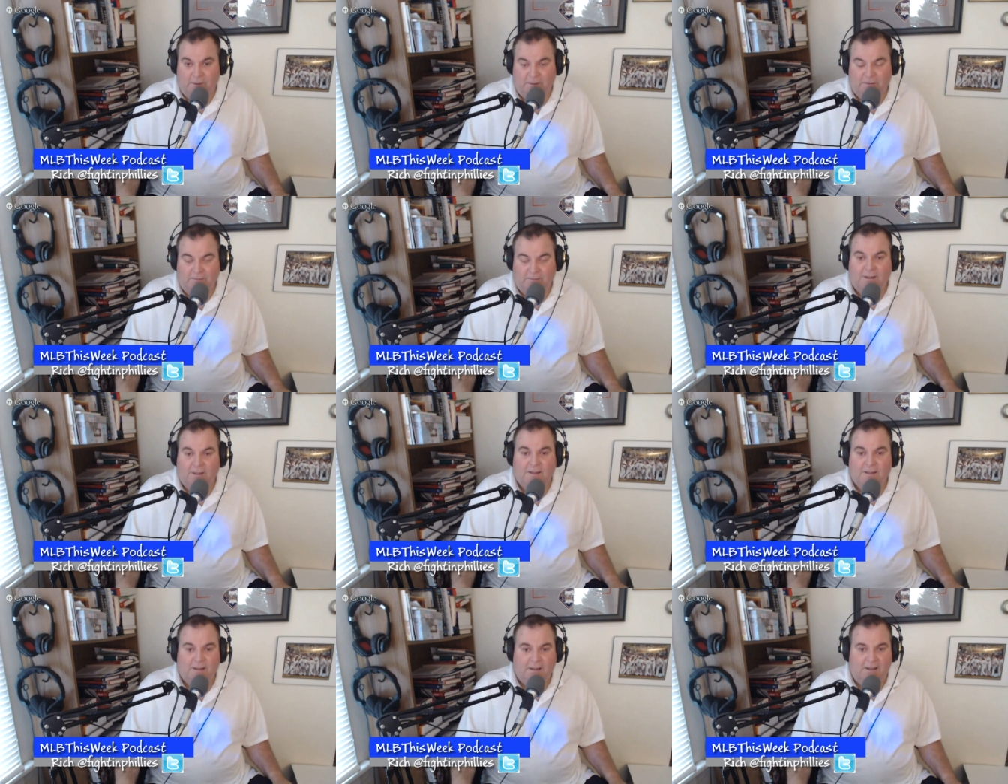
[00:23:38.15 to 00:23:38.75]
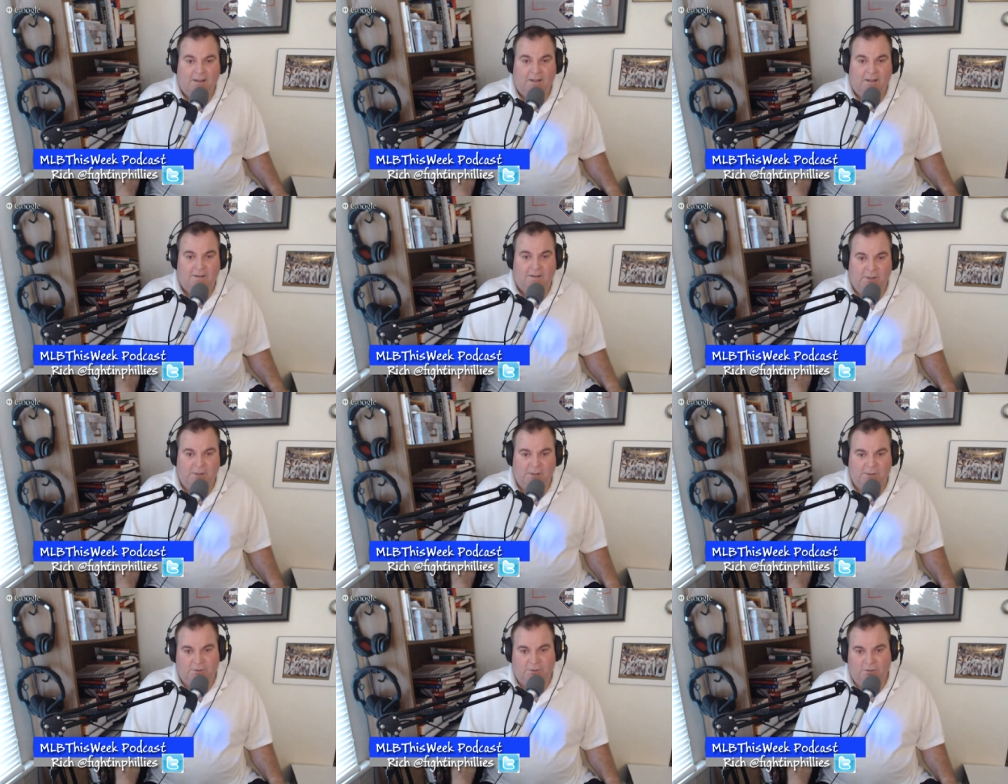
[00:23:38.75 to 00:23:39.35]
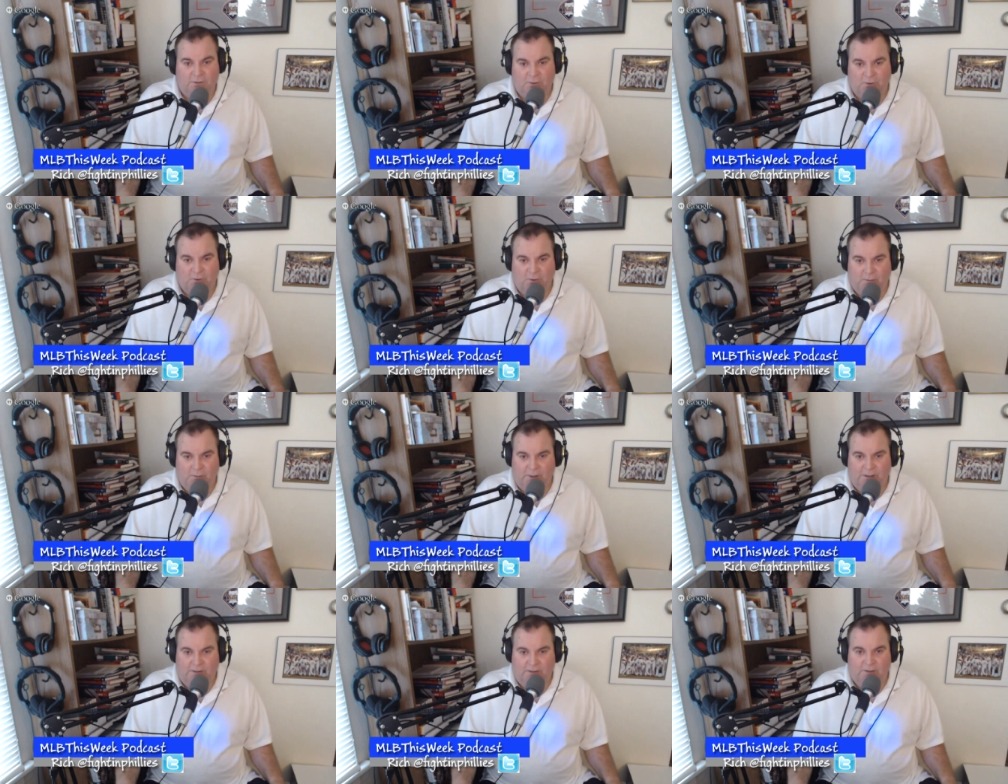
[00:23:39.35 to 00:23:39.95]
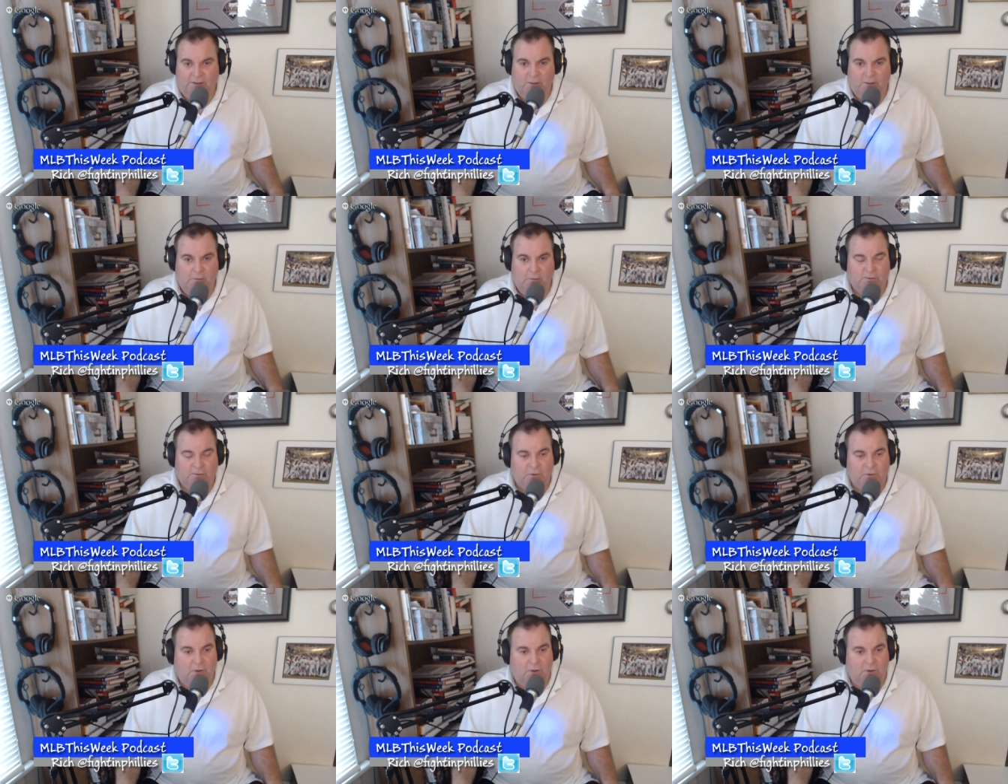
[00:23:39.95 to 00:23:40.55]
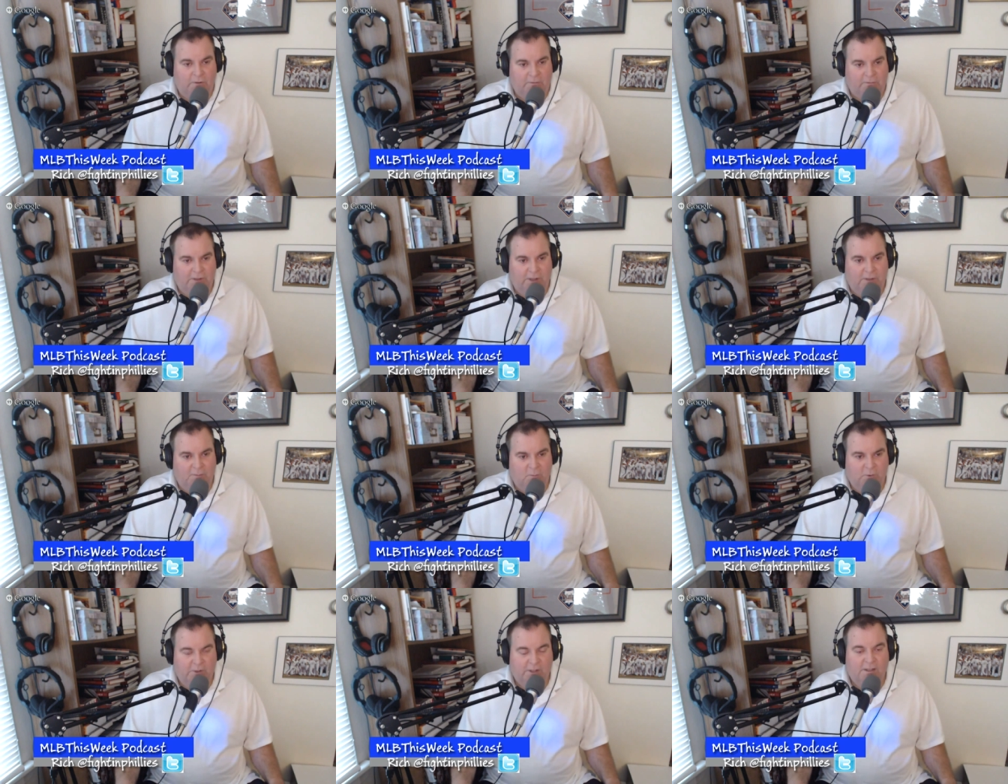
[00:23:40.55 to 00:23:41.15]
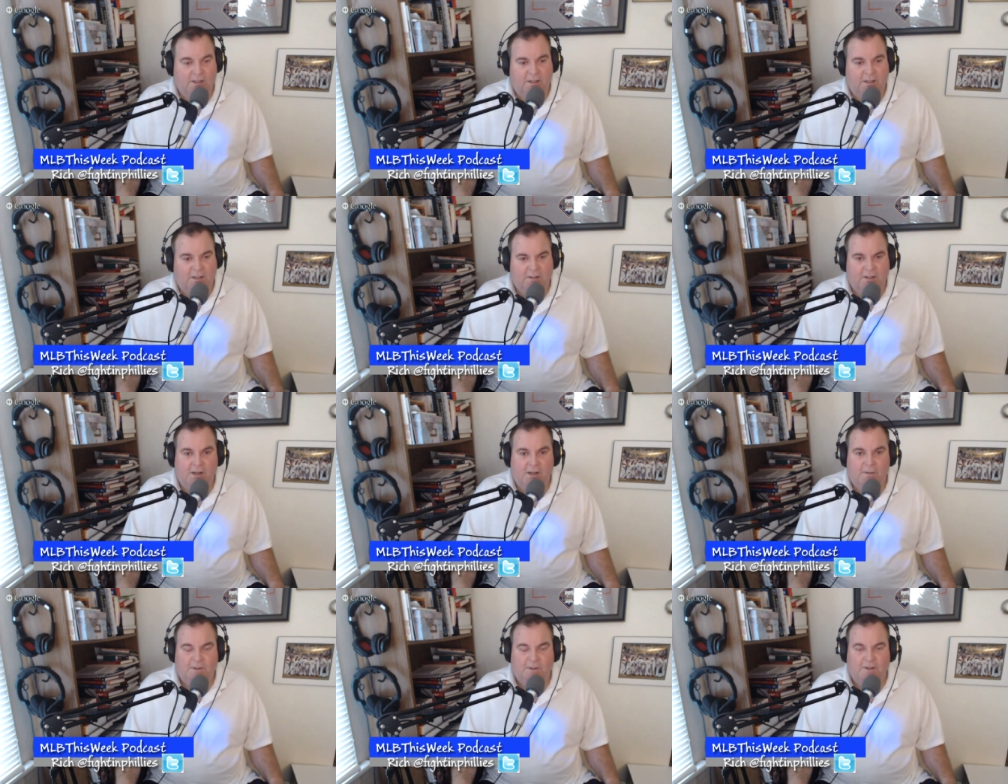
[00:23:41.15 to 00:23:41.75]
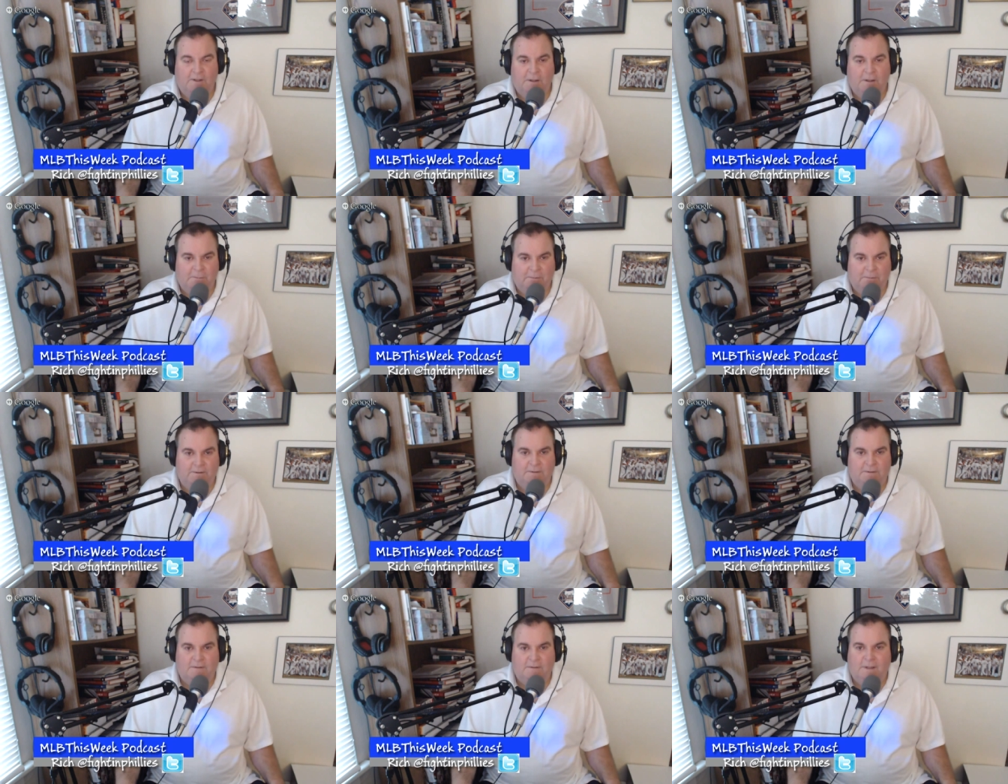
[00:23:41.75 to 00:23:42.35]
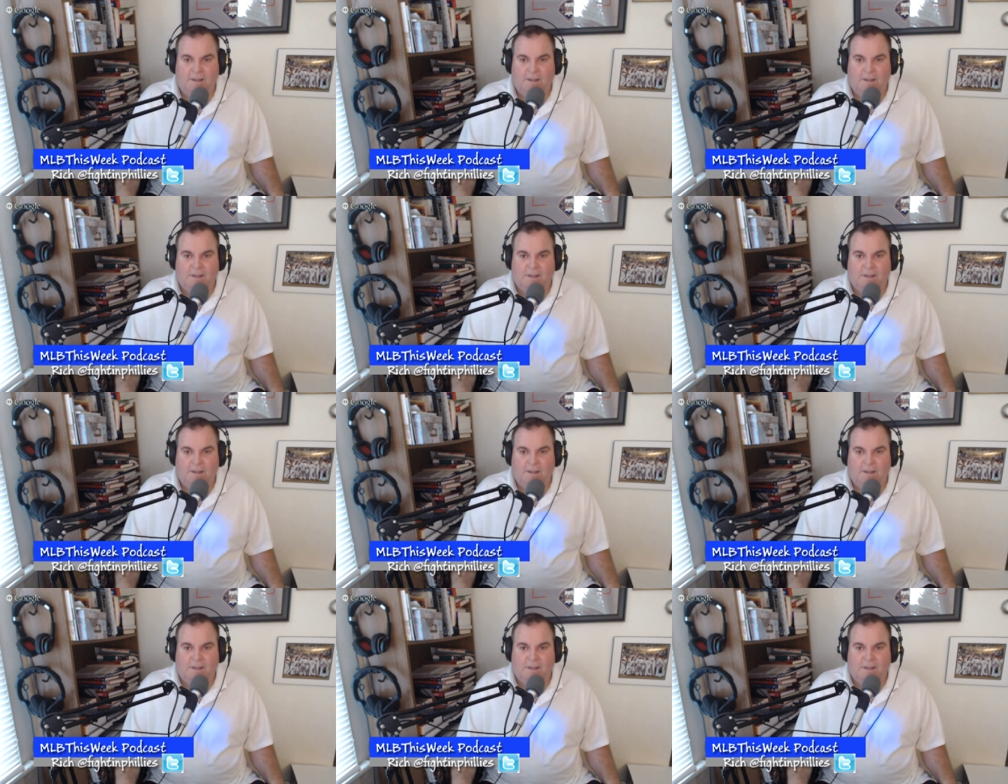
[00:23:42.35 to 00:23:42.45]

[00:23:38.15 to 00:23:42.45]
I had mentioned to him that, it was Hall of Fame weekend coming up, and